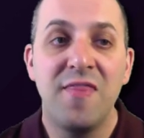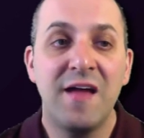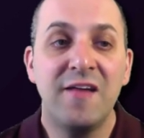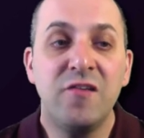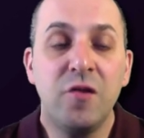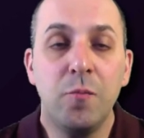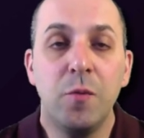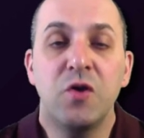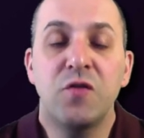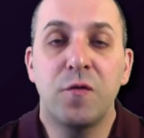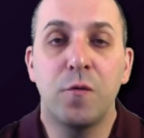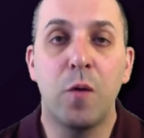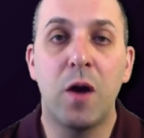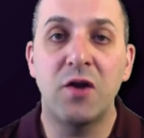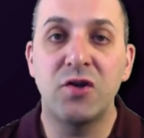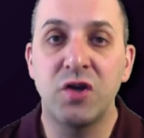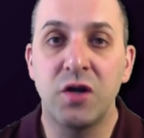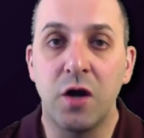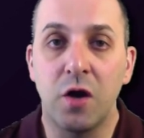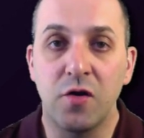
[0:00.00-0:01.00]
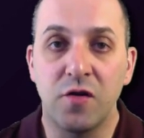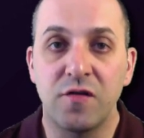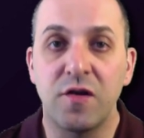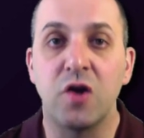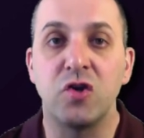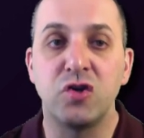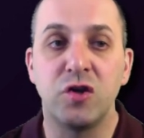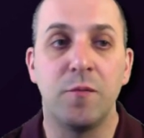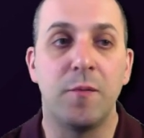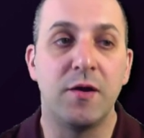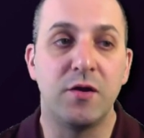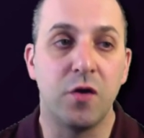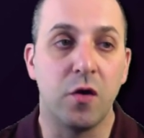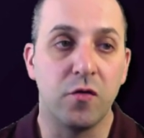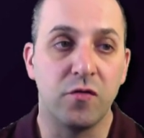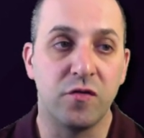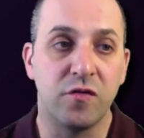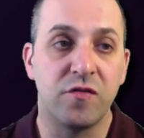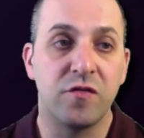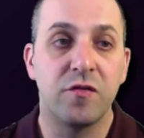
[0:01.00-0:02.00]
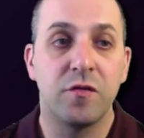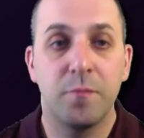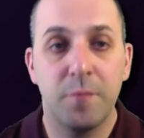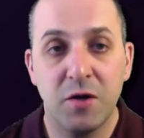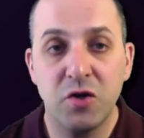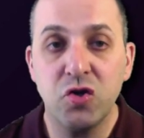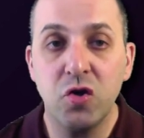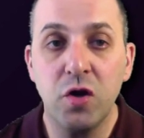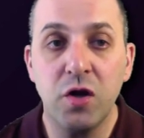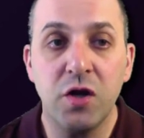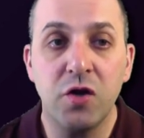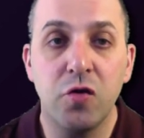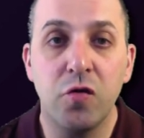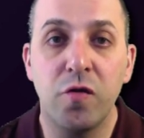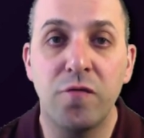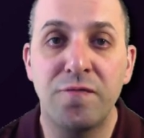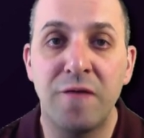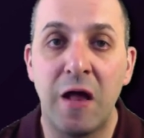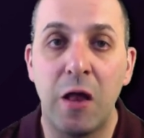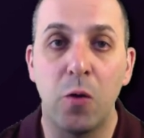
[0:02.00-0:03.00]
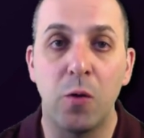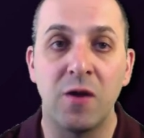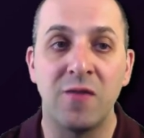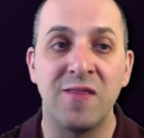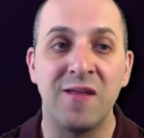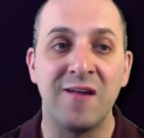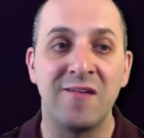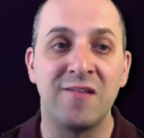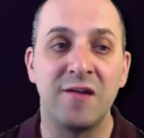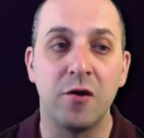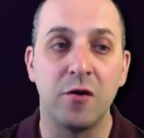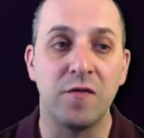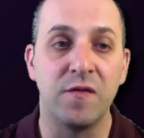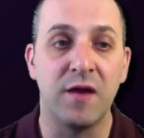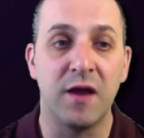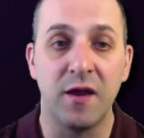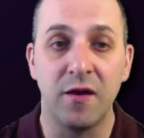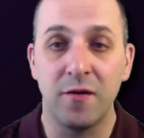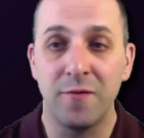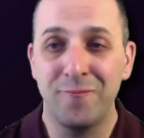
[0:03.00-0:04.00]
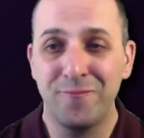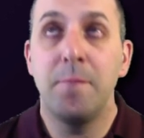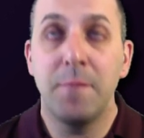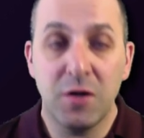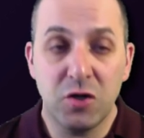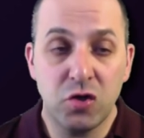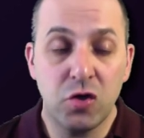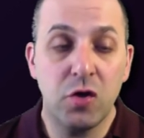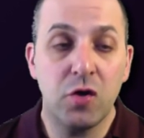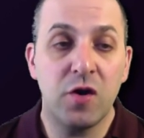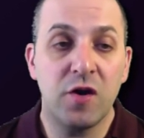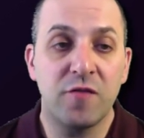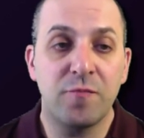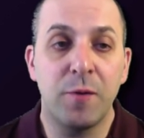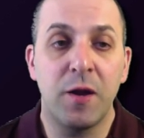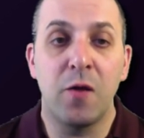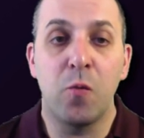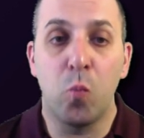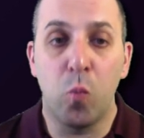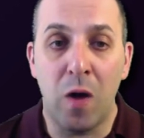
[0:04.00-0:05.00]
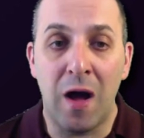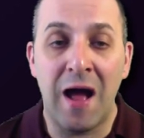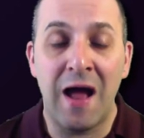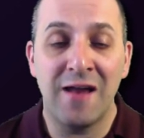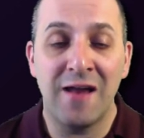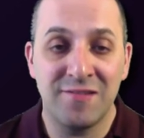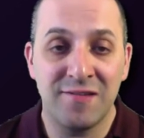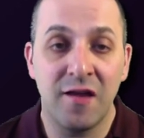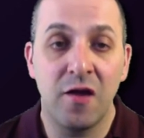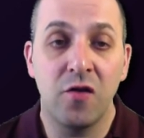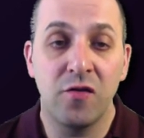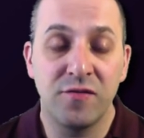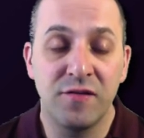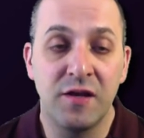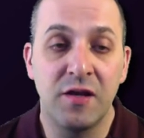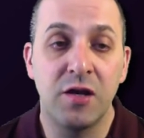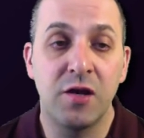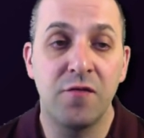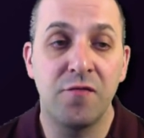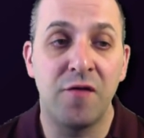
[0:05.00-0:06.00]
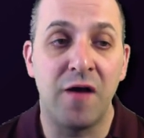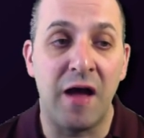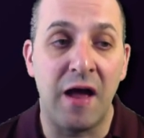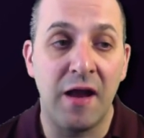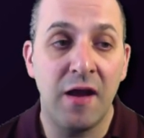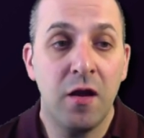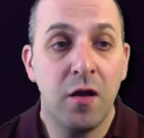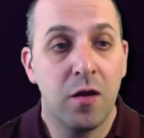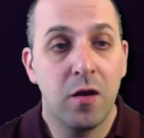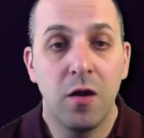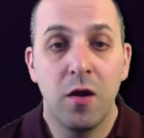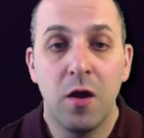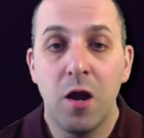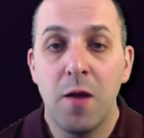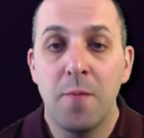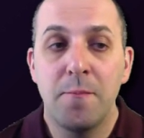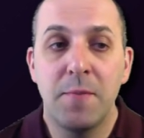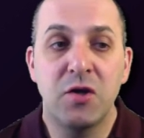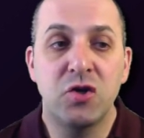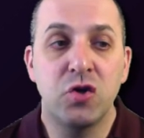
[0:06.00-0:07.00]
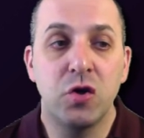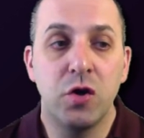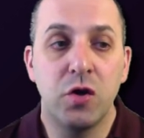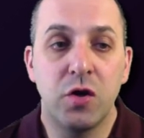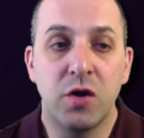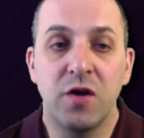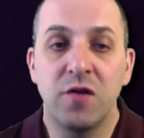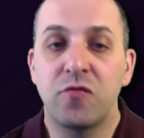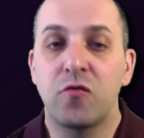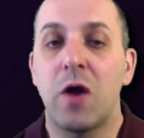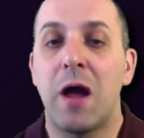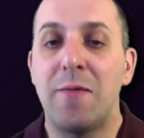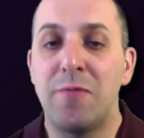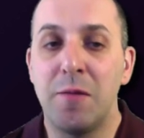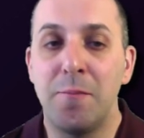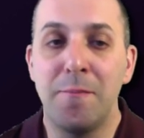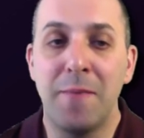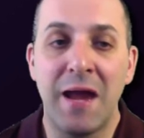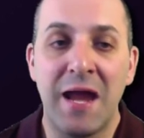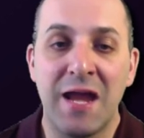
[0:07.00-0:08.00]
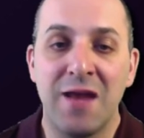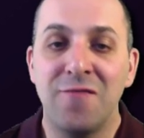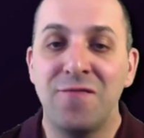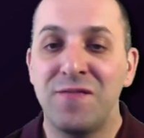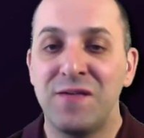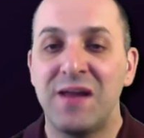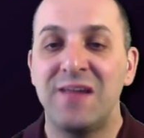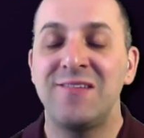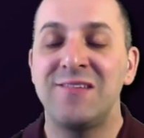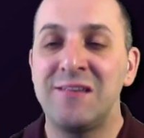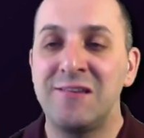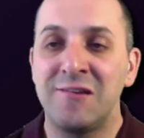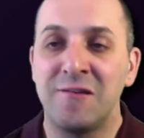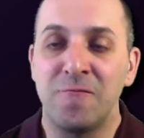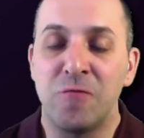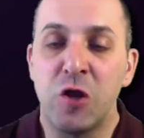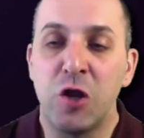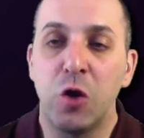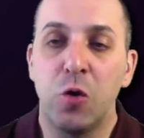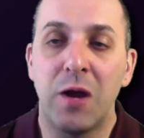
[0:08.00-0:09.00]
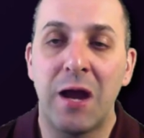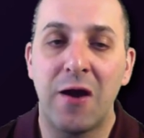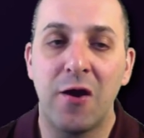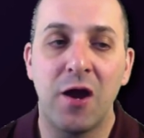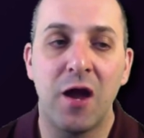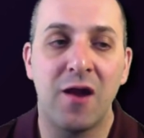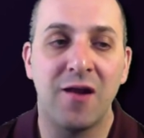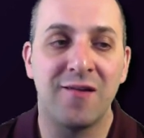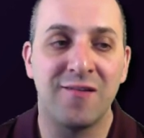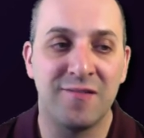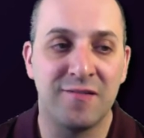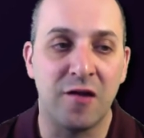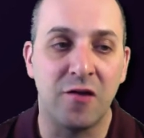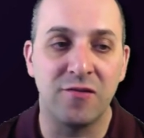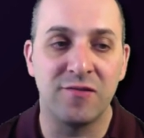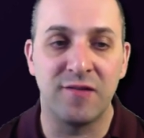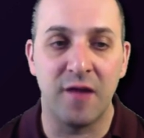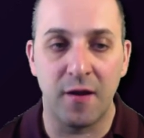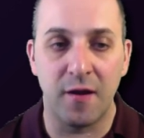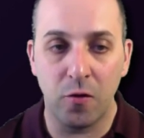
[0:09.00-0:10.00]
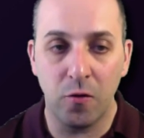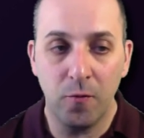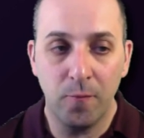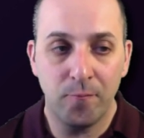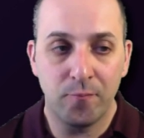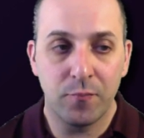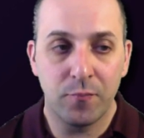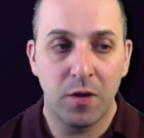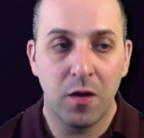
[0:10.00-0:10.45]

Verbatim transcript: Thanks so much for watching our discussion of mitosis. Make sure you can do the following things here at the end. Make sure you can explain why cells need to divide. Make sure you can describe the main phases of the eukaryotic cell cycle.